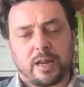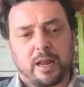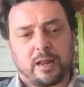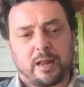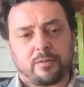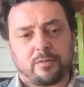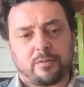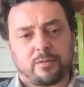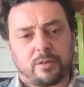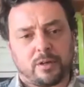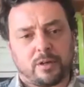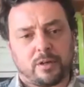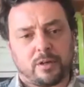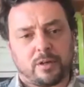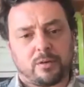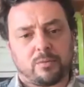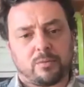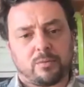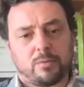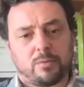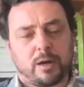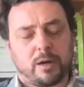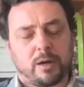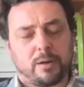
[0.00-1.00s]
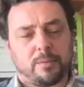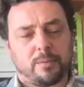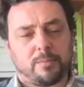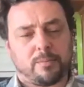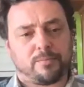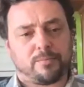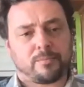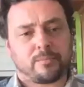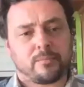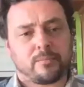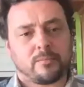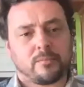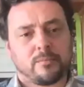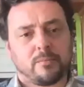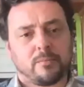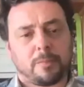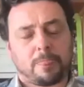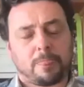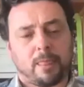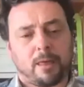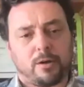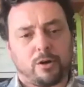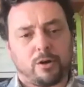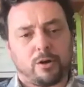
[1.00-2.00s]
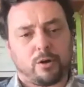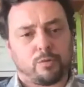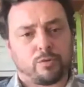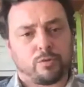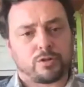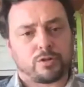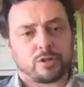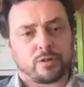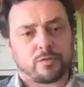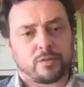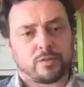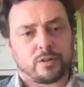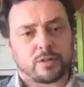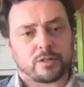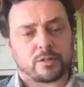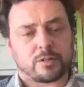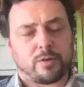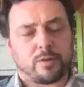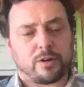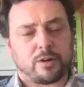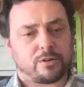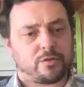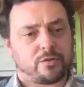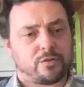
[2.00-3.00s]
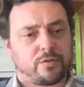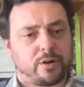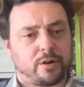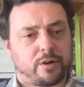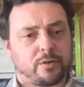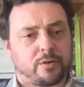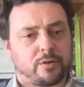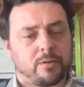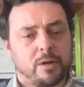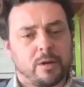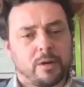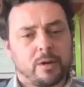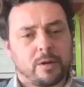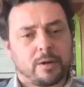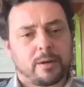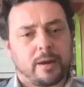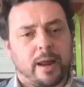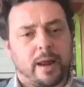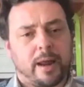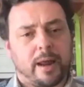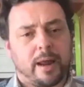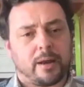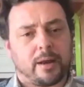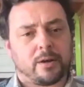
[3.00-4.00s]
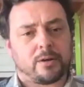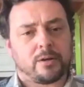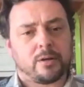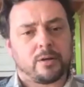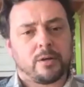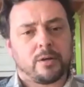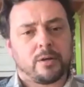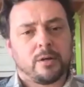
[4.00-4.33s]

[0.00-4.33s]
and the um, you know root surface, rhizosphere, and